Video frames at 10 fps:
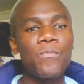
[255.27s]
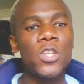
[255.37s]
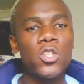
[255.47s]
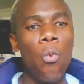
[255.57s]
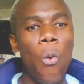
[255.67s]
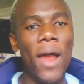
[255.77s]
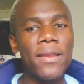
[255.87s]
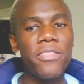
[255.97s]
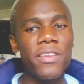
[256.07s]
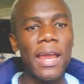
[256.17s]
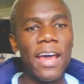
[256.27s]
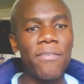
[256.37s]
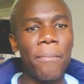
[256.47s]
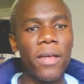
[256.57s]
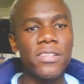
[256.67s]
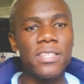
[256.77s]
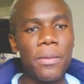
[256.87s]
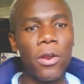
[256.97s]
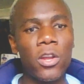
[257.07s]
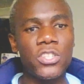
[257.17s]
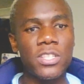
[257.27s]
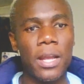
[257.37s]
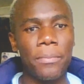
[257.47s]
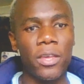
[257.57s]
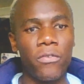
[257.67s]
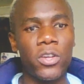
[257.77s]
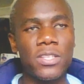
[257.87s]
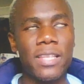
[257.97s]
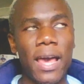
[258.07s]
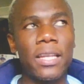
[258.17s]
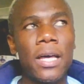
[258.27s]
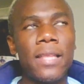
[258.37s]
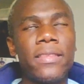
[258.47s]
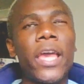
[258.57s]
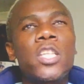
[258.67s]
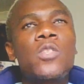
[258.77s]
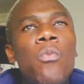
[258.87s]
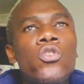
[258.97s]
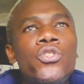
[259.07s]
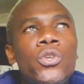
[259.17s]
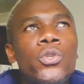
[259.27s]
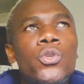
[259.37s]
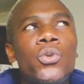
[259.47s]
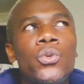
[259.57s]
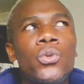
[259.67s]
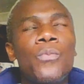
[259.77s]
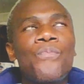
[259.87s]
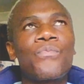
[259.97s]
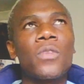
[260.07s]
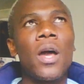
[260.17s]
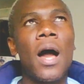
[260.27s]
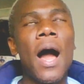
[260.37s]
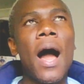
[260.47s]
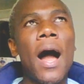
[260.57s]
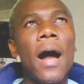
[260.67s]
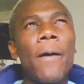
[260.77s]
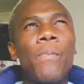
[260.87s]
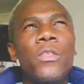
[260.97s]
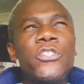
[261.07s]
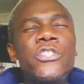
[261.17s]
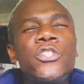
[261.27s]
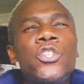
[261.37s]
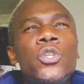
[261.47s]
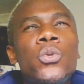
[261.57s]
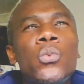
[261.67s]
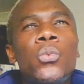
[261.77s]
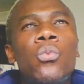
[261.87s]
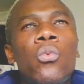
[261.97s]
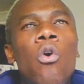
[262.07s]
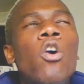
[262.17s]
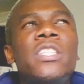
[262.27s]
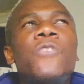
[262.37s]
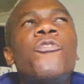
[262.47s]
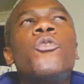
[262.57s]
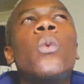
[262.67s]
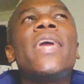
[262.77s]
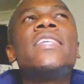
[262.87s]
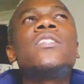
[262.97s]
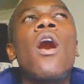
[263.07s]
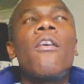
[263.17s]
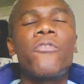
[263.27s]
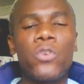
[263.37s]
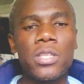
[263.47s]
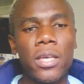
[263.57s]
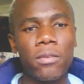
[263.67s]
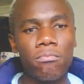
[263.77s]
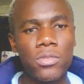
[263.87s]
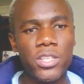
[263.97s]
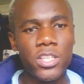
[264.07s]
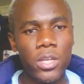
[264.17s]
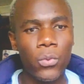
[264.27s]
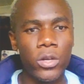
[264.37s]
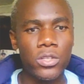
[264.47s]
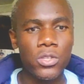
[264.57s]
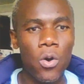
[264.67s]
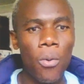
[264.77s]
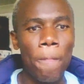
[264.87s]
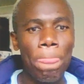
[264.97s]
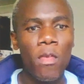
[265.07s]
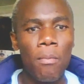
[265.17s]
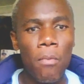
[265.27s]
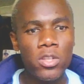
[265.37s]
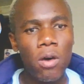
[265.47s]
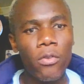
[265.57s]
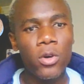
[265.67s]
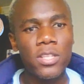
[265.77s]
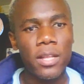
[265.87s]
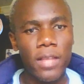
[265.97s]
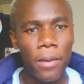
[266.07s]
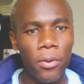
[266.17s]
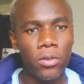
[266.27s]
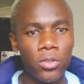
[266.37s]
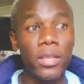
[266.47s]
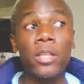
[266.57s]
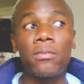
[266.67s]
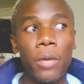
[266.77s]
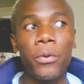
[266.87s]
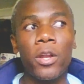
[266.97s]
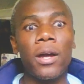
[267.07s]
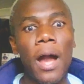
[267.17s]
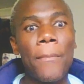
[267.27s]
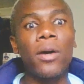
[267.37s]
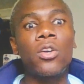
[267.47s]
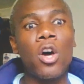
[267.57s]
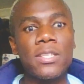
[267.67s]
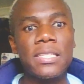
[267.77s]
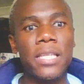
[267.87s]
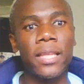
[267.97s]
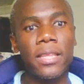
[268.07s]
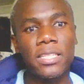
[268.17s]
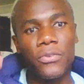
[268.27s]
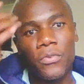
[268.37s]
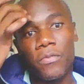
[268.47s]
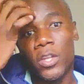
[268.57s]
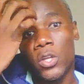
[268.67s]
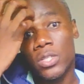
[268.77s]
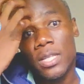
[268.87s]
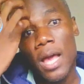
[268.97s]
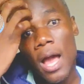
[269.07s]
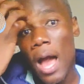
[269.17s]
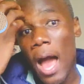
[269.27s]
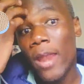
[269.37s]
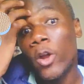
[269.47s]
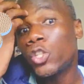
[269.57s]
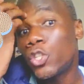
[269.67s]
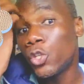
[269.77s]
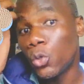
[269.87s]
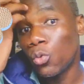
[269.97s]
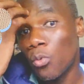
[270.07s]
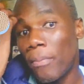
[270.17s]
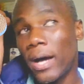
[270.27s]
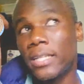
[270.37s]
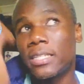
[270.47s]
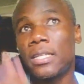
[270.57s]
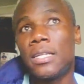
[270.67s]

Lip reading: So one thing I love about these terminologies that I'm giving is that they expose you to just new or different ways of using certain words. So most of those that we're gonna come across in the different videos are not new, but